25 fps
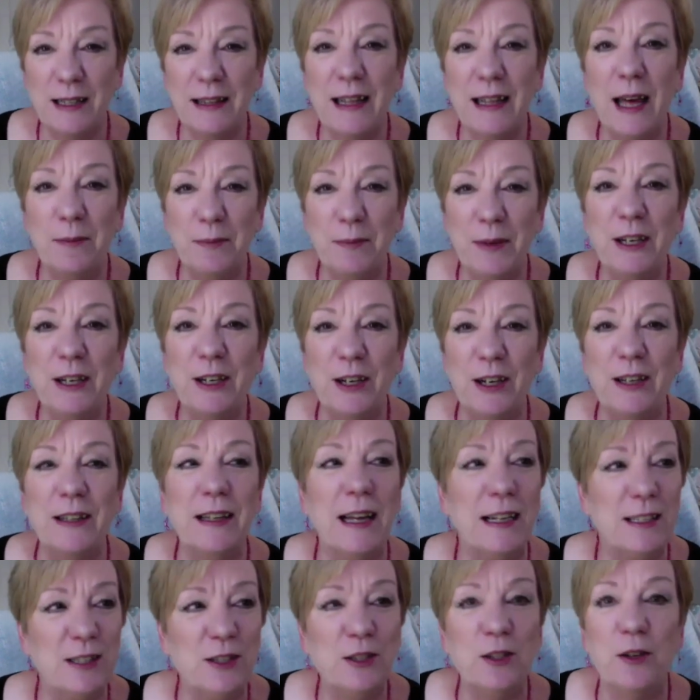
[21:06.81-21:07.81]
That'd be good.
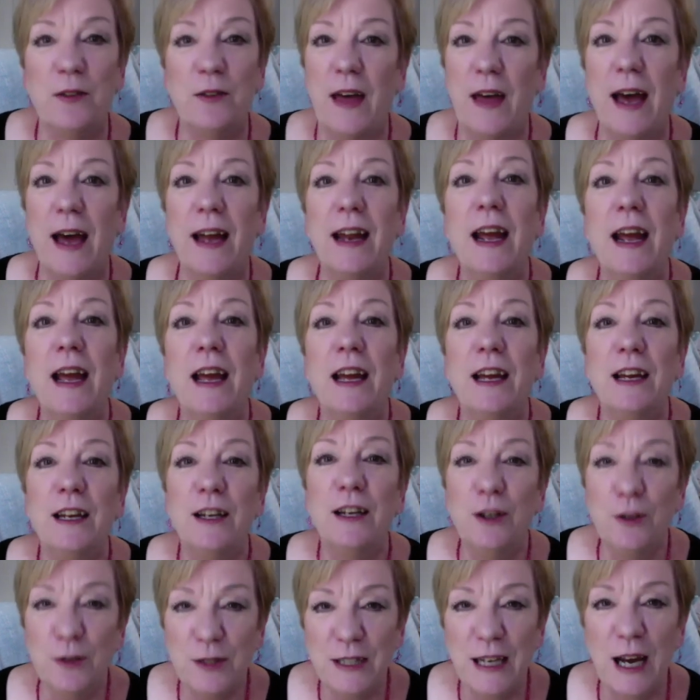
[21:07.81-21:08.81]
Let's do that.
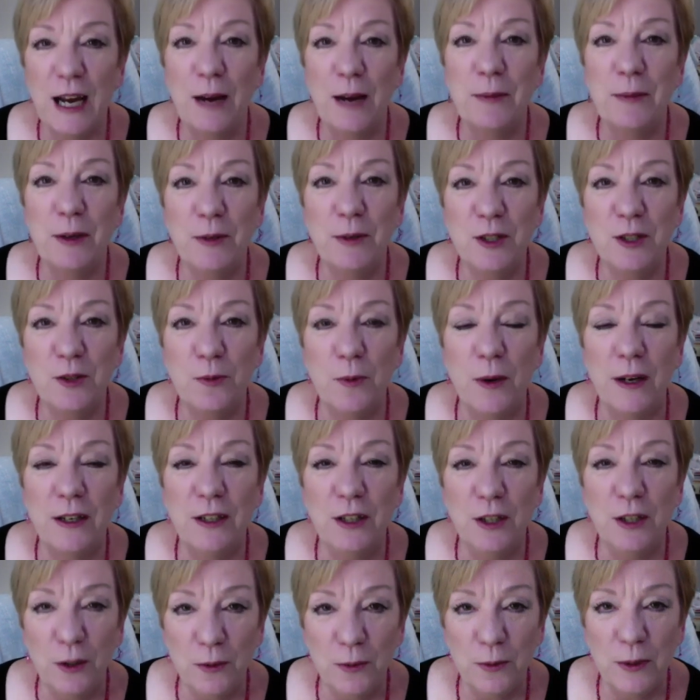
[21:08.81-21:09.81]
You tell me which
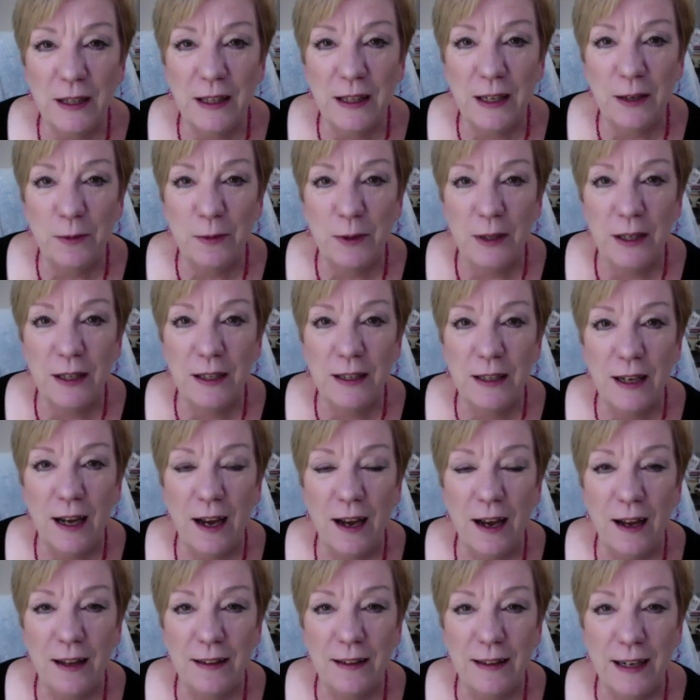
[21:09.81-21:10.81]
one you really would
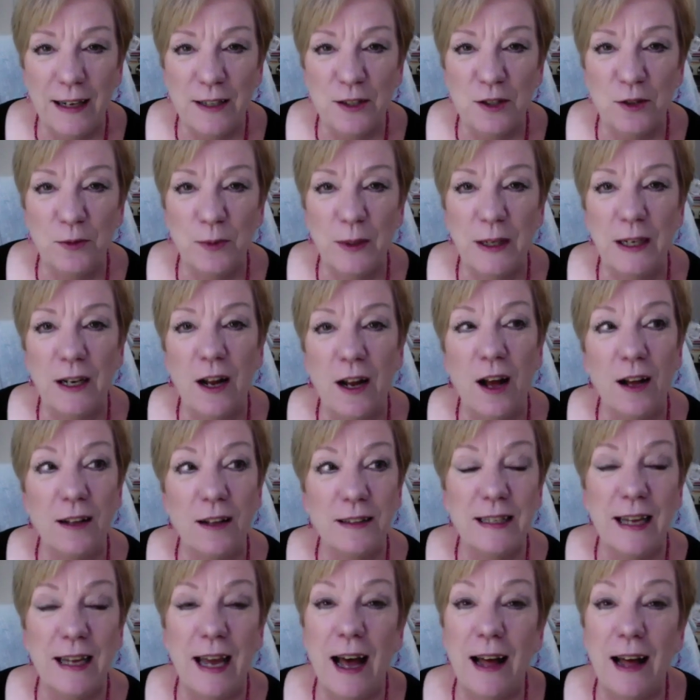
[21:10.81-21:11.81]
like to read.
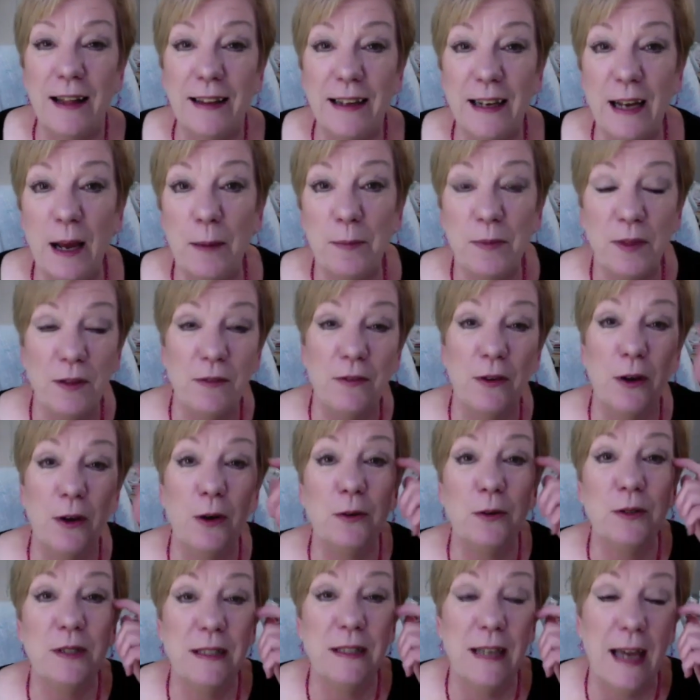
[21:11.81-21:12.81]
I'll tally up the
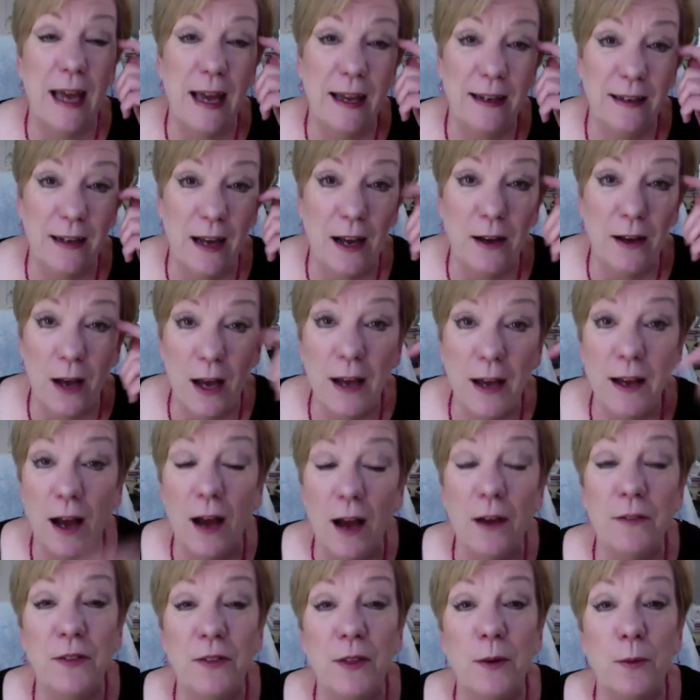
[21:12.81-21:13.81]
votes and
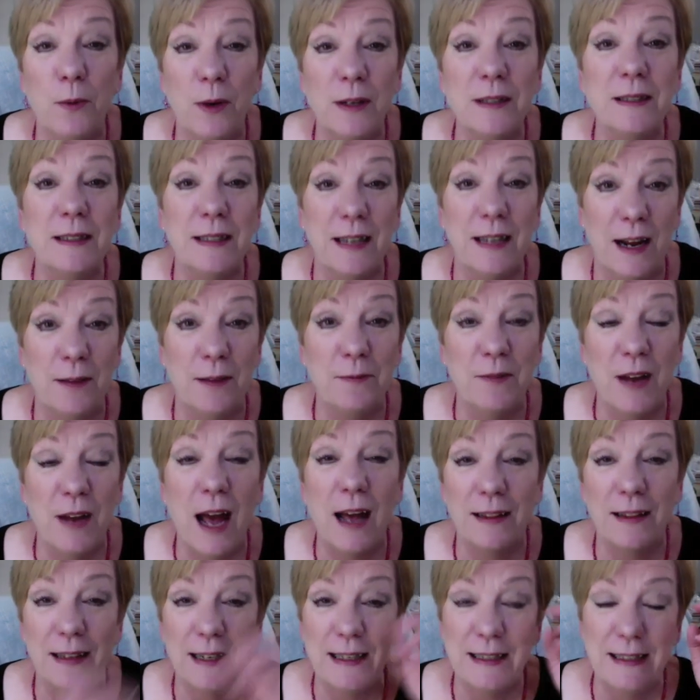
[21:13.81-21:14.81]
of the ones that I'm
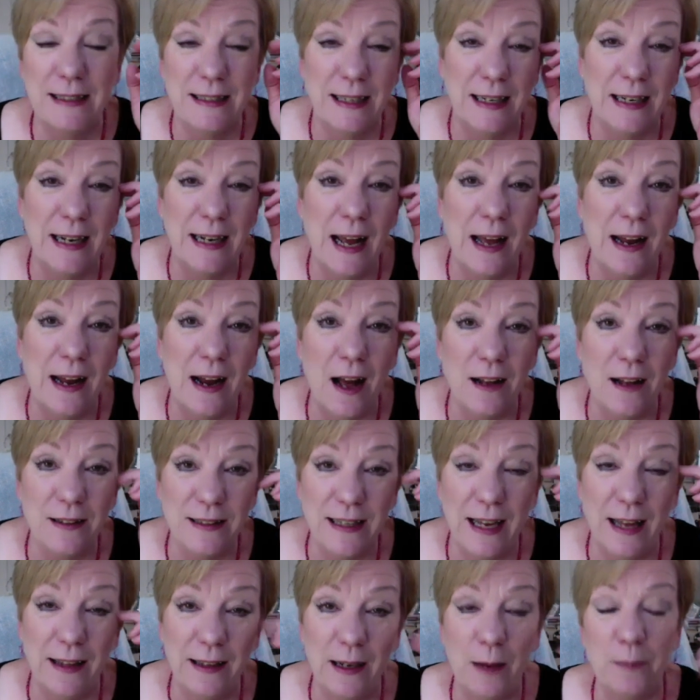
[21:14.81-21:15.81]
not listed, and I'll
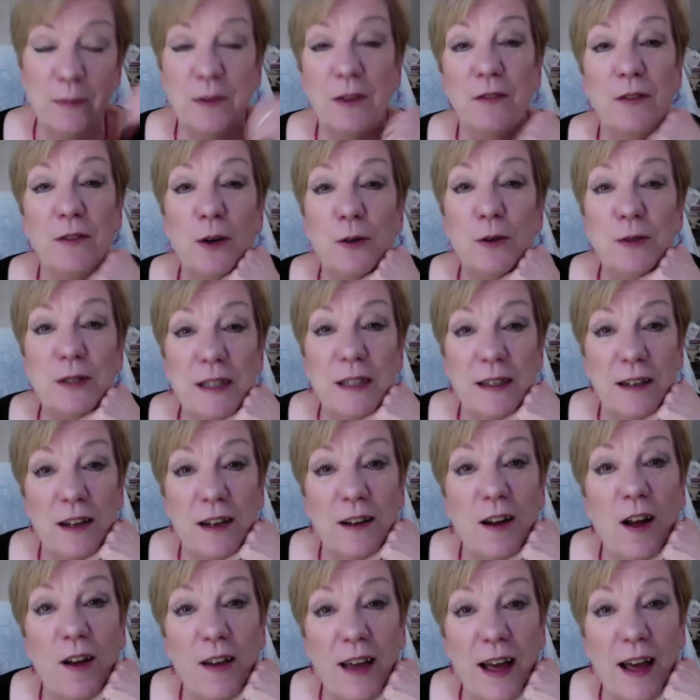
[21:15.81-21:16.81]
tally up the votes, and
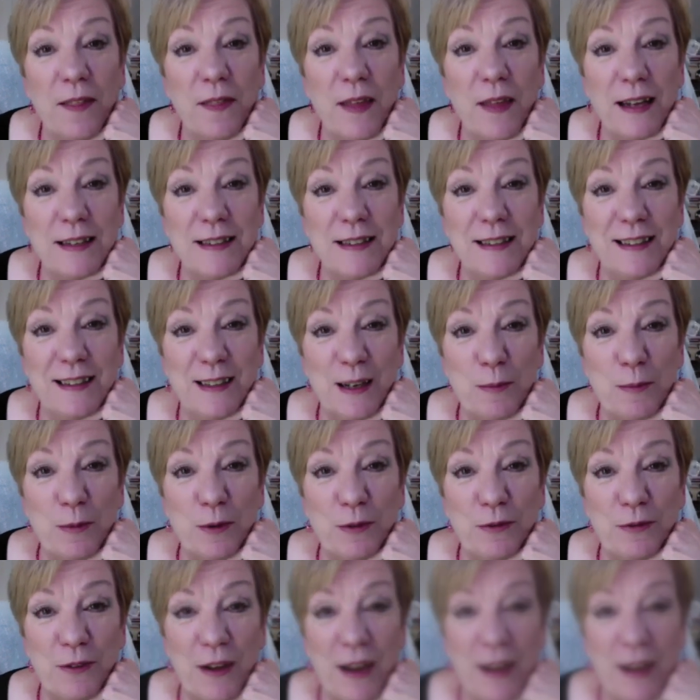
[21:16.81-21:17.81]
then I'll add that to number 5.